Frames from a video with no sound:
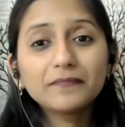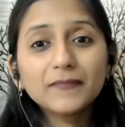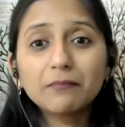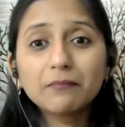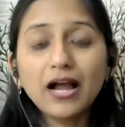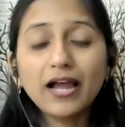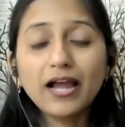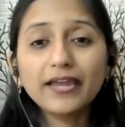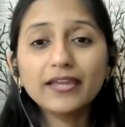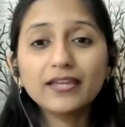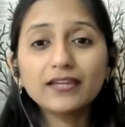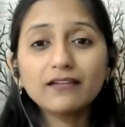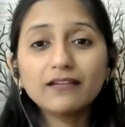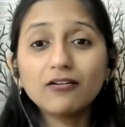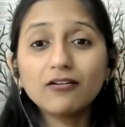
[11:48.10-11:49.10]

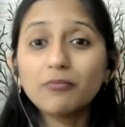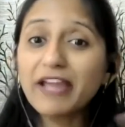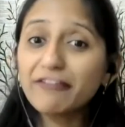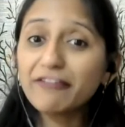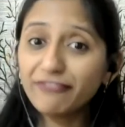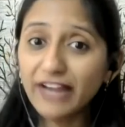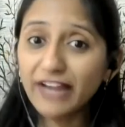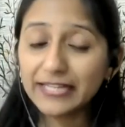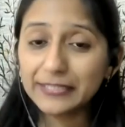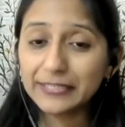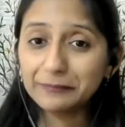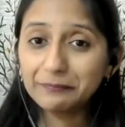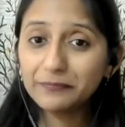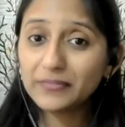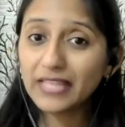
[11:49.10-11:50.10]
my friend
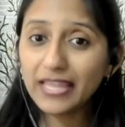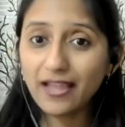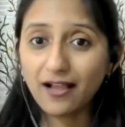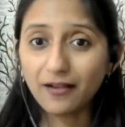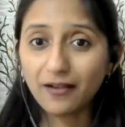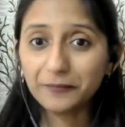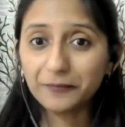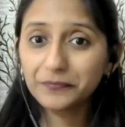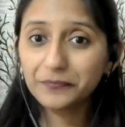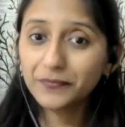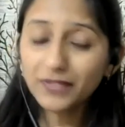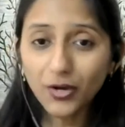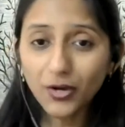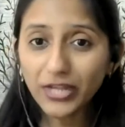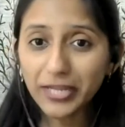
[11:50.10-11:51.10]
Neha.
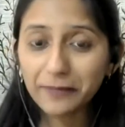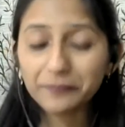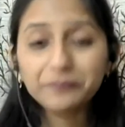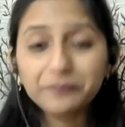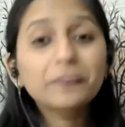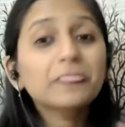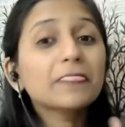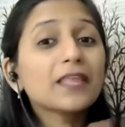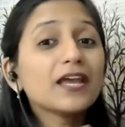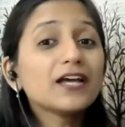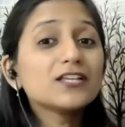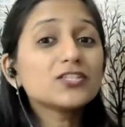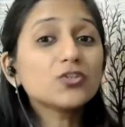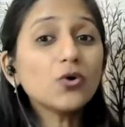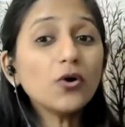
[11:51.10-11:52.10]
Okay,
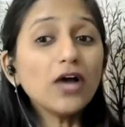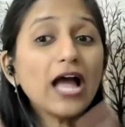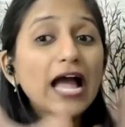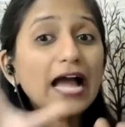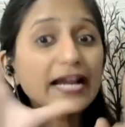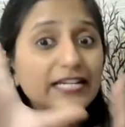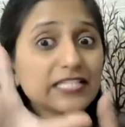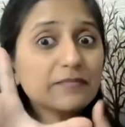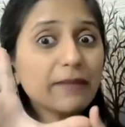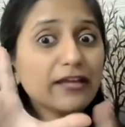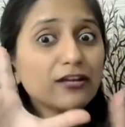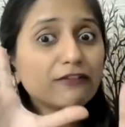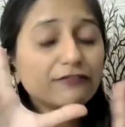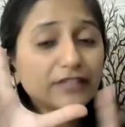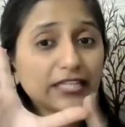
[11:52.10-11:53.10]
so hand
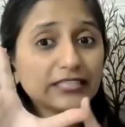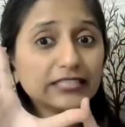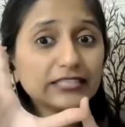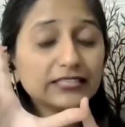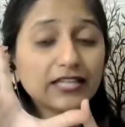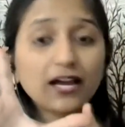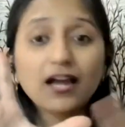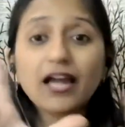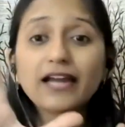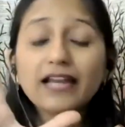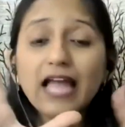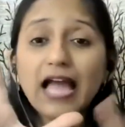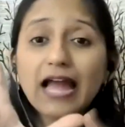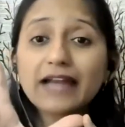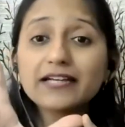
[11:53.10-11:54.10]
span of Nandita and
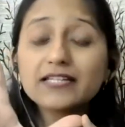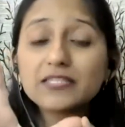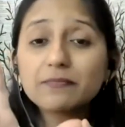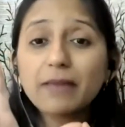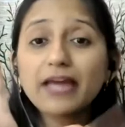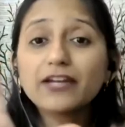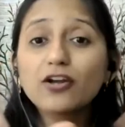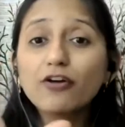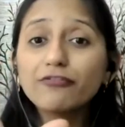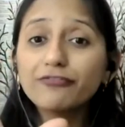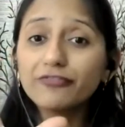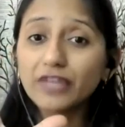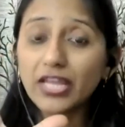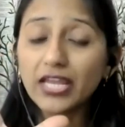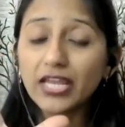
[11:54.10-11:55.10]
hand span of
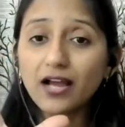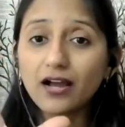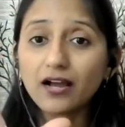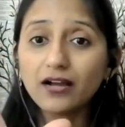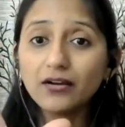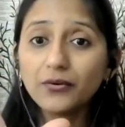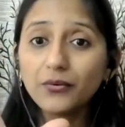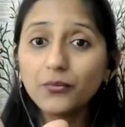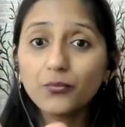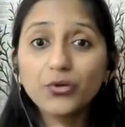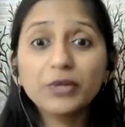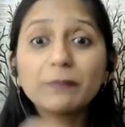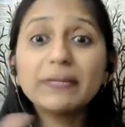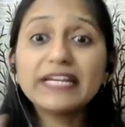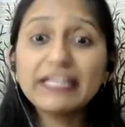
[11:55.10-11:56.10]
Neha
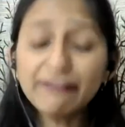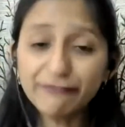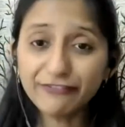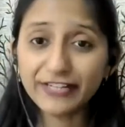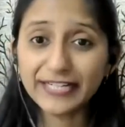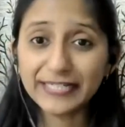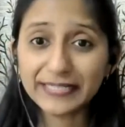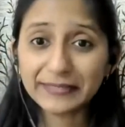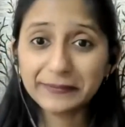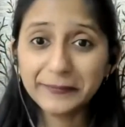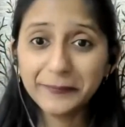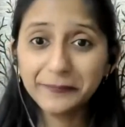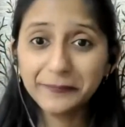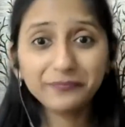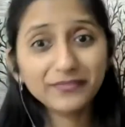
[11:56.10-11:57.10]
would be different,
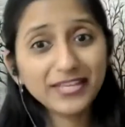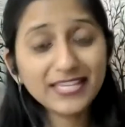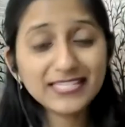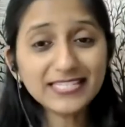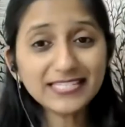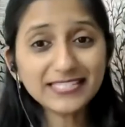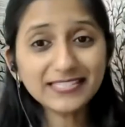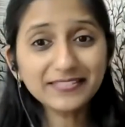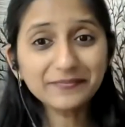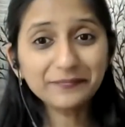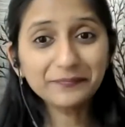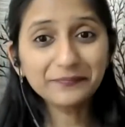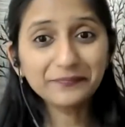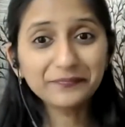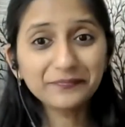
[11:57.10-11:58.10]
isn't it?
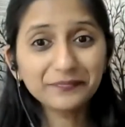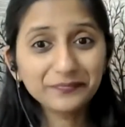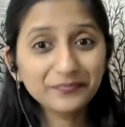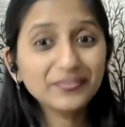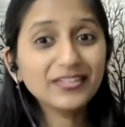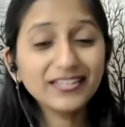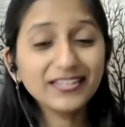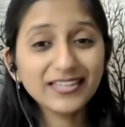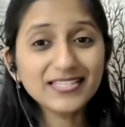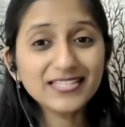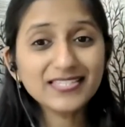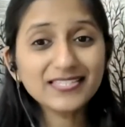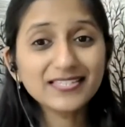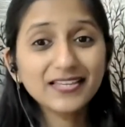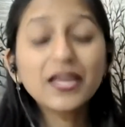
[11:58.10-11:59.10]

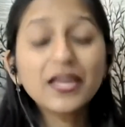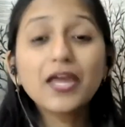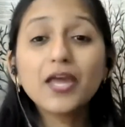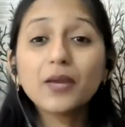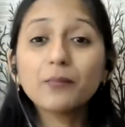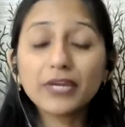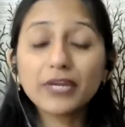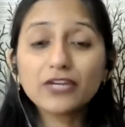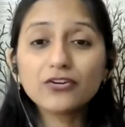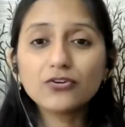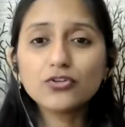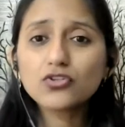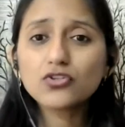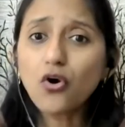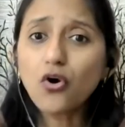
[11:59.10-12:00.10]
Yes,
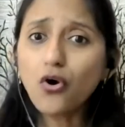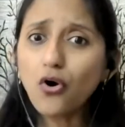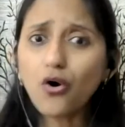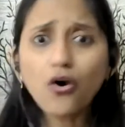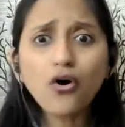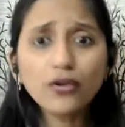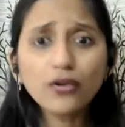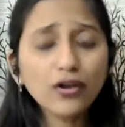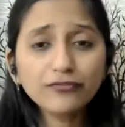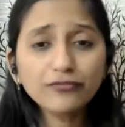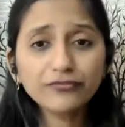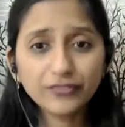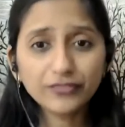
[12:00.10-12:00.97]
because all of